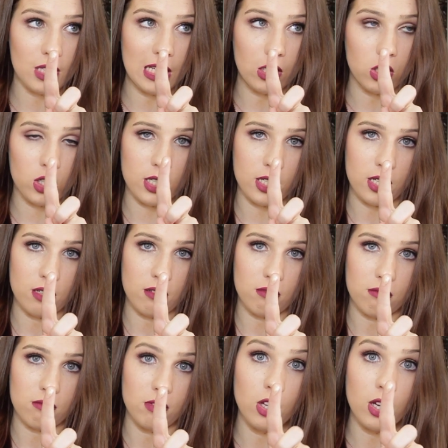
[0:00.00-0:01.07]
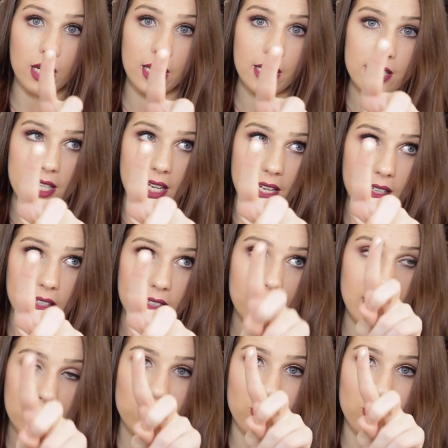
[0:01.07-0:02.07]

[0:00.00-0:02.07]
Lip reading: look at it. Look at that. That is